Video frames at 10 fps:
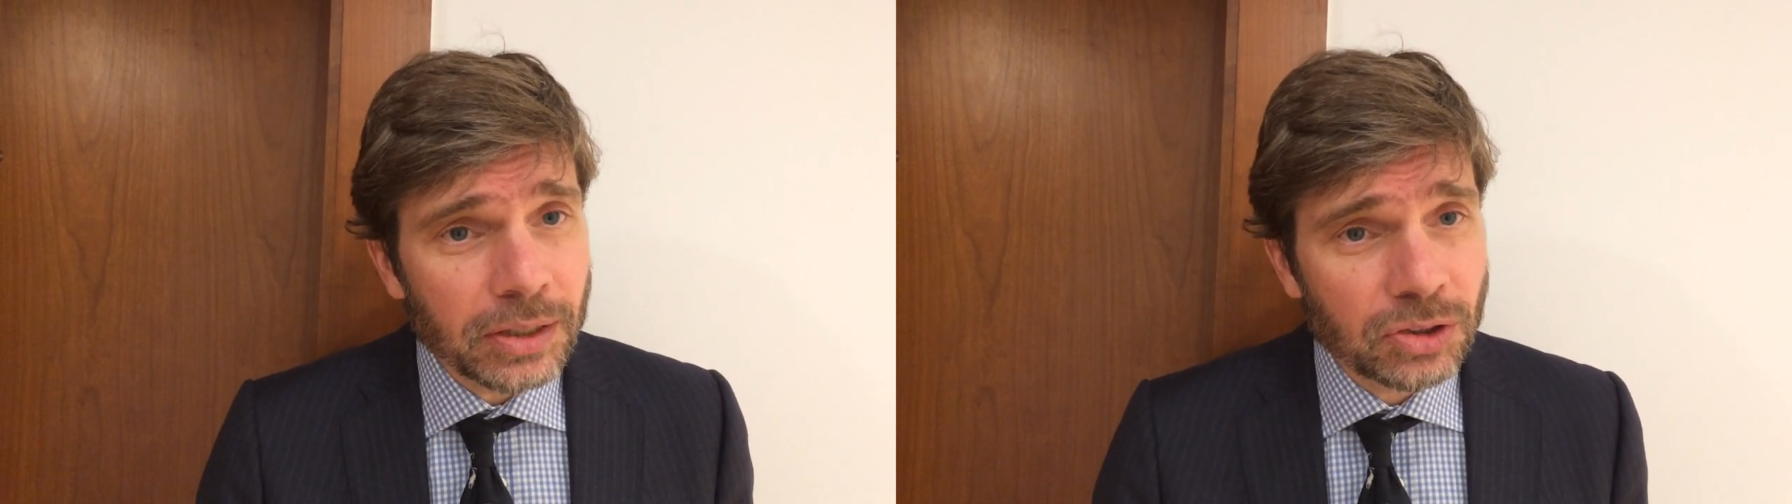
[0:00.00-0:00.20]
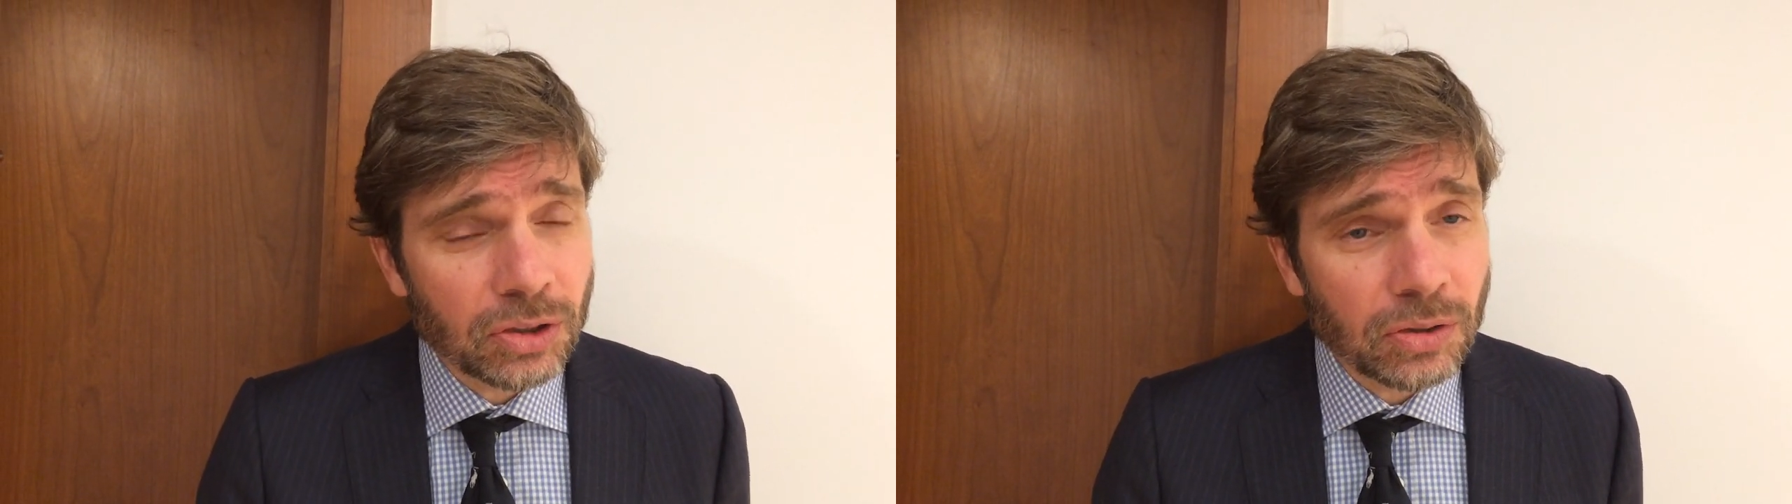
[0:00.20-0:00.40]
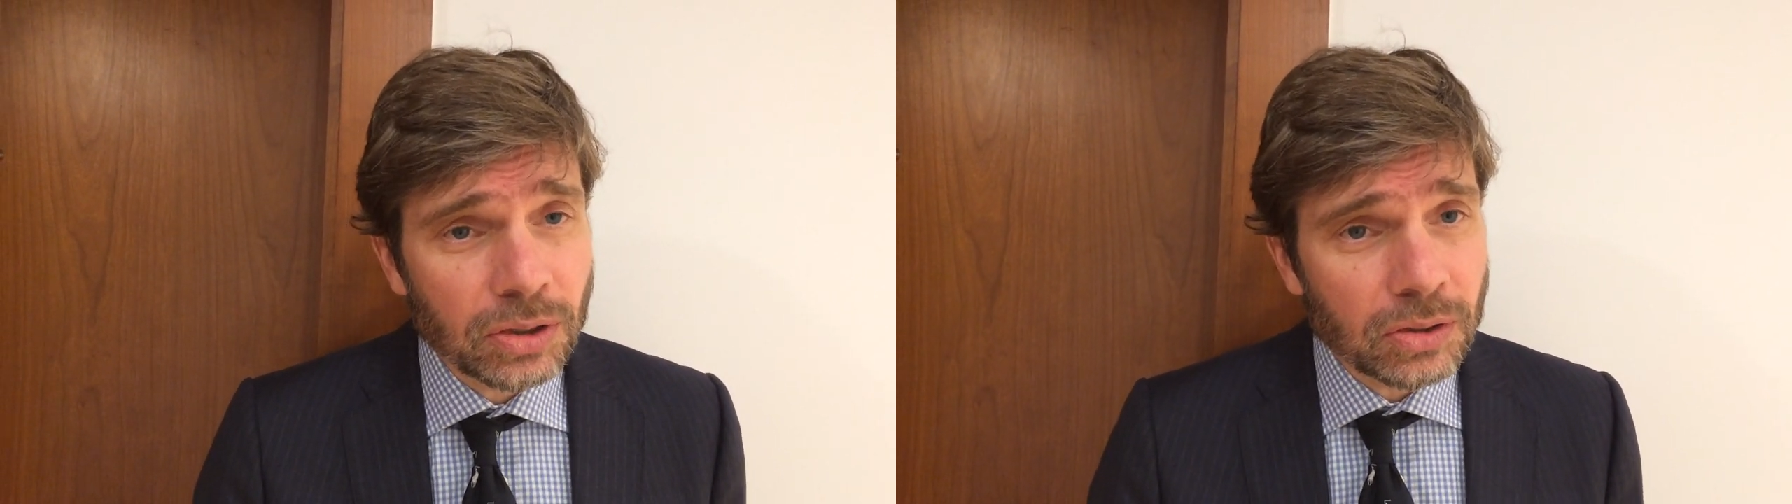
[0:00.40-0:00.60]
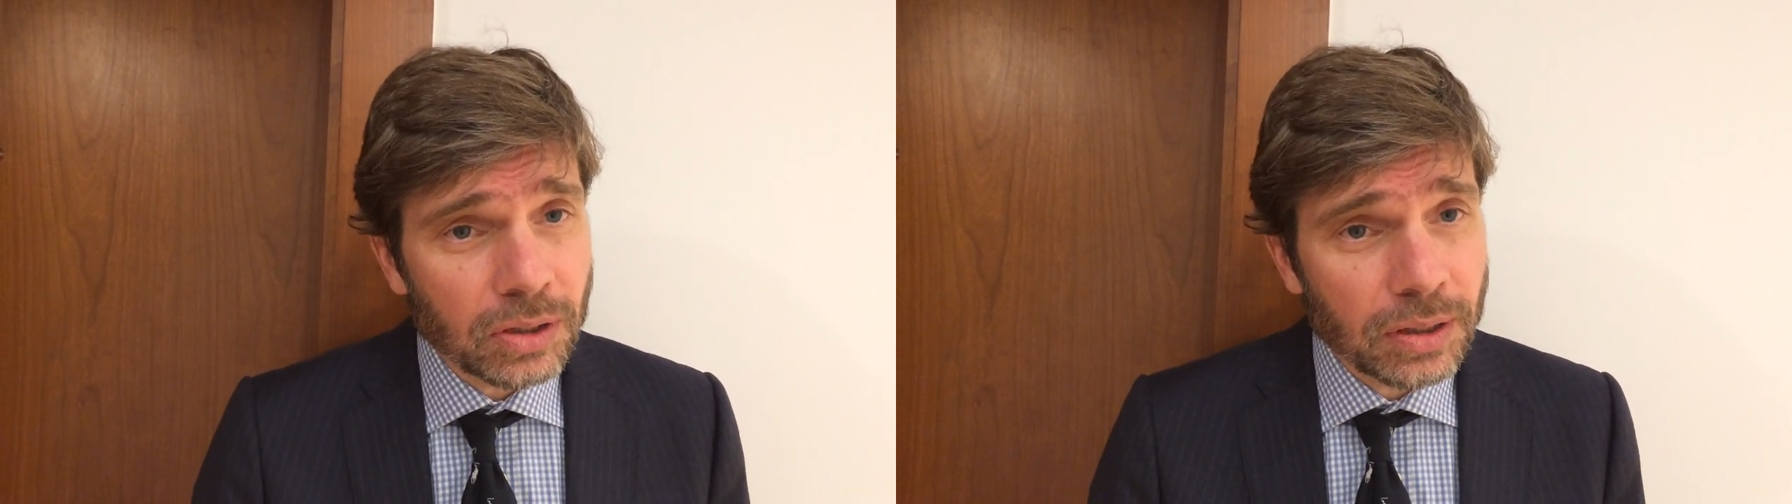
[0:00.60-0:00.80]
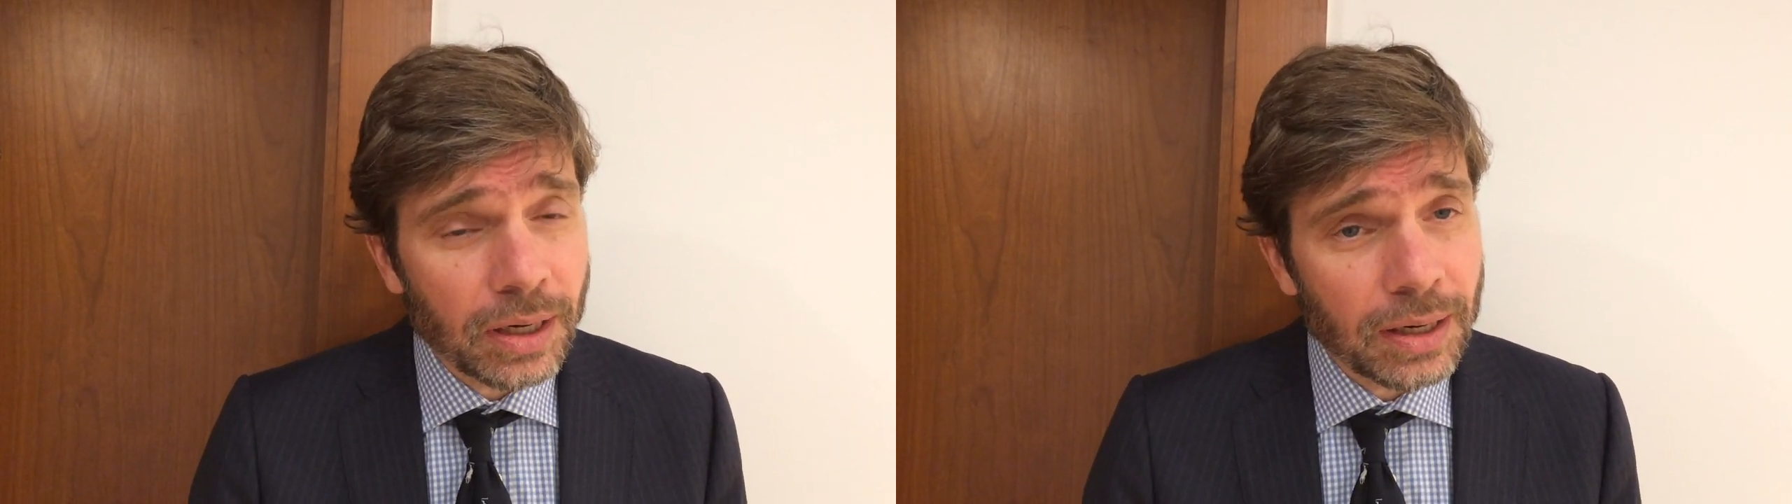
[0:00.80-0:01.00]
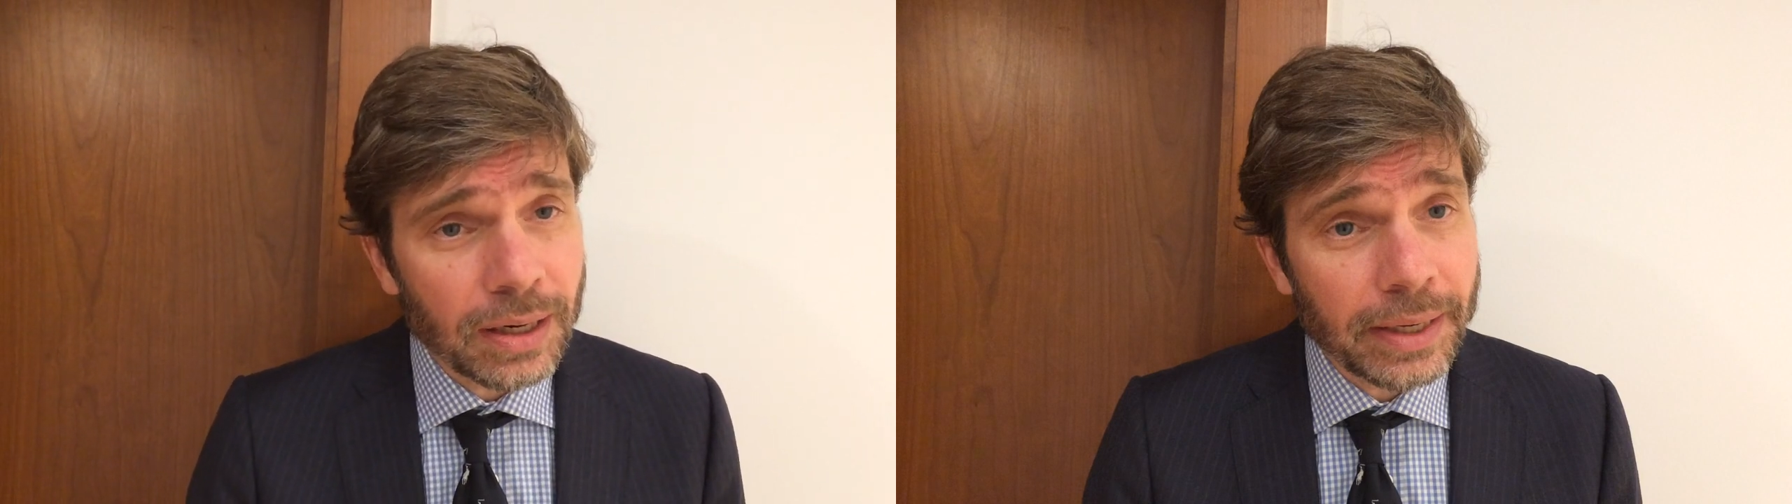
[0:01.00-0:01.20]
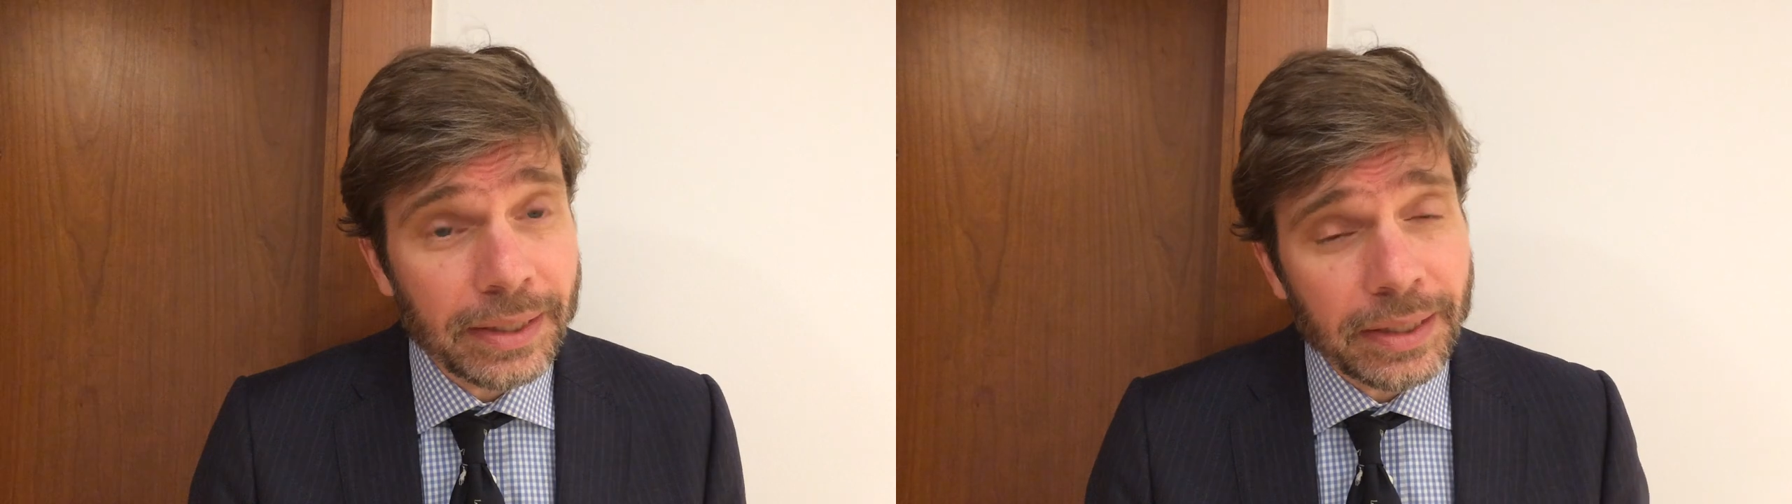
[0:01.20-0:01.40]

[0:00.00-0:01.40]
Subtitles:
historical high.